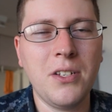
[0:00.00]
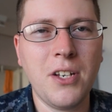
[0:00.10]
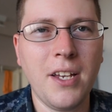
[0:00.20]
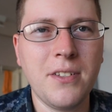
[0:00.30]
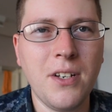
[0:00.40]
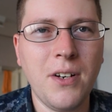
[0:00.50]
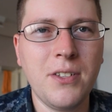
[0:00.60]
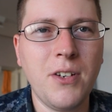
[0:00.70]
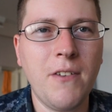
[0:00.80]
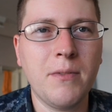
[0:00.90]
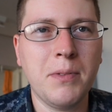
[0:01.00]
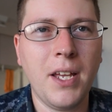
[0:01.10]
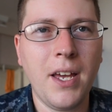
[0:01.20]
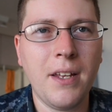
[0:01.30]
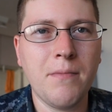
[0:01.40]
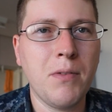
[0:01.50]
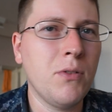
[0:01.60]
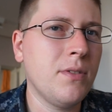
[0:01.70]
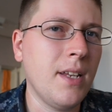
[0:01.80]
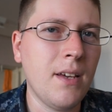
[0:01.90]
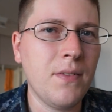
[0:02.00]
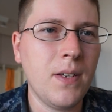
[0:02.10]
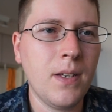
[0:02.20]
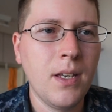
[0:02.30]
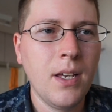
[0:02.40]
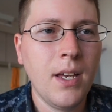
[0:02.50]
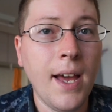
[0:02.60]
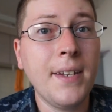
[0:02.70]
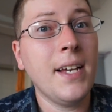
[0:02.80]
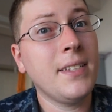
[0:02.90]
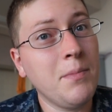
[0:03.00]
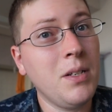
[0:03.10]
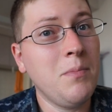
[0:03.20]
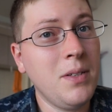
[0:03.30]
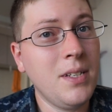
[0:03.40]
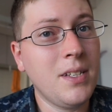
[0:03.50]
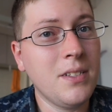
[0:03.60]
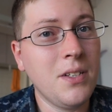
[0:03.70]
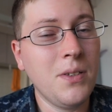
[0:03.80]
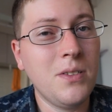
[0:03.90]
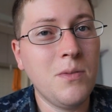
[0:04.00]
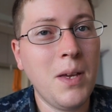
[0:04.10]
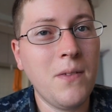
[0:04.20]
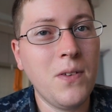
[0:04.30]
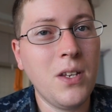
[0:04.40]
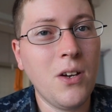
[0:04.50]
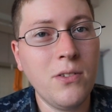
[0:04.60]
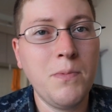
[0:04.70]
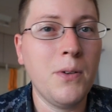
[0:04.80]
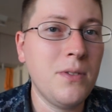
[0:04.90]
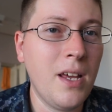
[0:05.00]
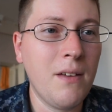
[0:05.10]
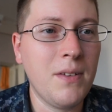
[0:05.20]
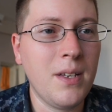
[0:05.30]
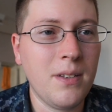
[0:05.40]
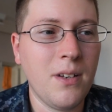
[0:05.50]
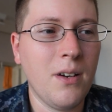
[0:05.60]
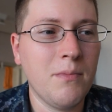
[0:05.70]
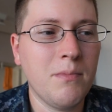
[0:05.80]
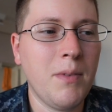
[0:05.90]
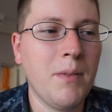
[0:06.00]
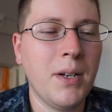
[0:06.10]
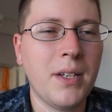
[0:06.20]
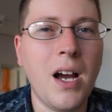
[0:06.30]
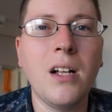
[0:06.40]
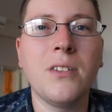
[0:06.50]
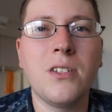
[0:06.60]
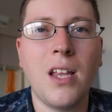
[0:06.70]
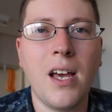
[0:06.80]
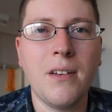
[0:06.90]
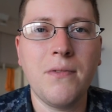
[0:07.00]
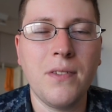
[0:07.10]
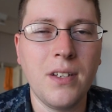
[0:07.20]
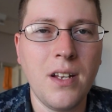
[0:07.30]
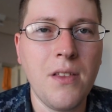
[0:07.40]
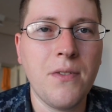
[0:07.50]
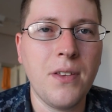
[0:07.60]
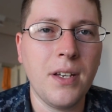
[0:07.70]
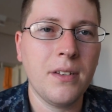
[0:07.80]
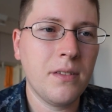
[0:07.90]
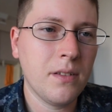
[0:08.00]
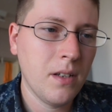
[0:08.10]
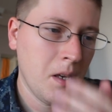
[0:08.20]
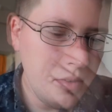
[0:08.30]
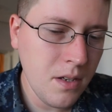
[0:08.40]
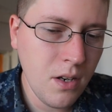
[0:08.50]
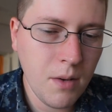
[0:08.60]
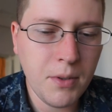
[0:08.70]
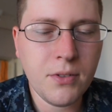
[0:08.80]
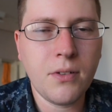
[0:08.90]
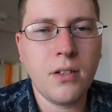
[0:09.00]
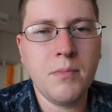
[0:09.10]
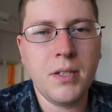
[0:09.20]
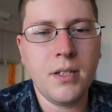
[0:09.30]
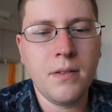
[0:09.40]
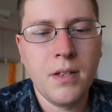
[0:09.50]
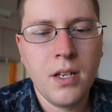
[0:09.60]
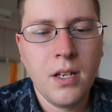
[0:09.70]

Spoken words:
let you guys know I do have a plan post Navy. And yes, I'm going to be continuing to make videos post Navy, you know, about my college life and other things. You know, I'm also going to be,